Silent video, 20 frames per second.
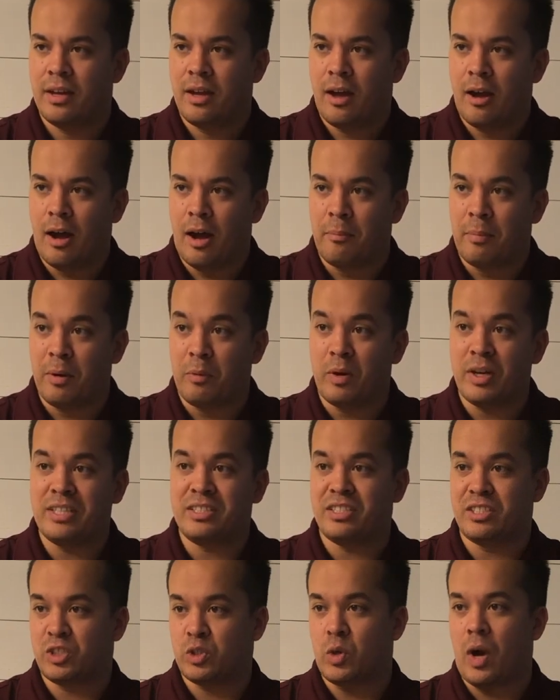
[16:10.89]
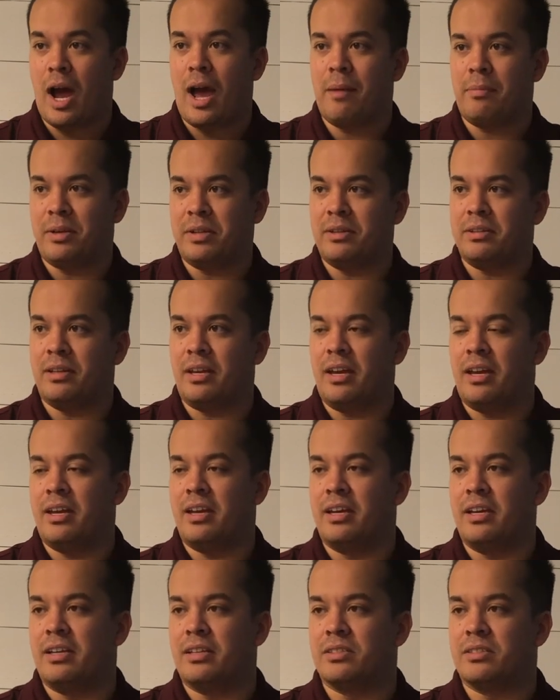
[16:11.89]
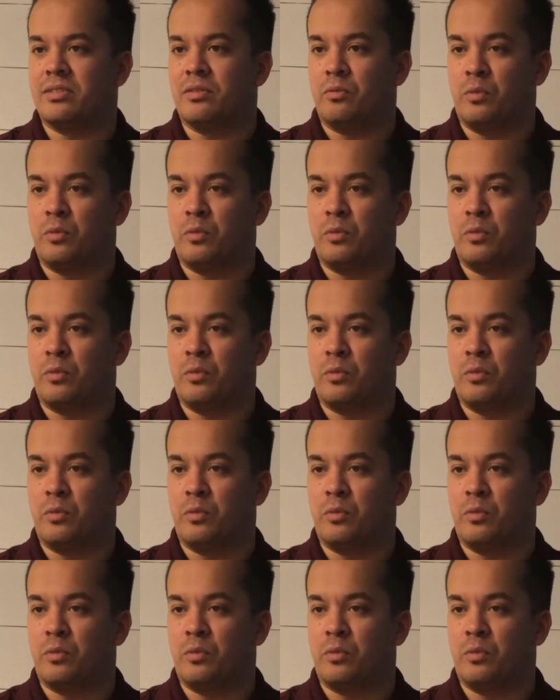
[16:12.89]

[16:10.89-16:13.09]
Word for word: Uh, but what he's describing is,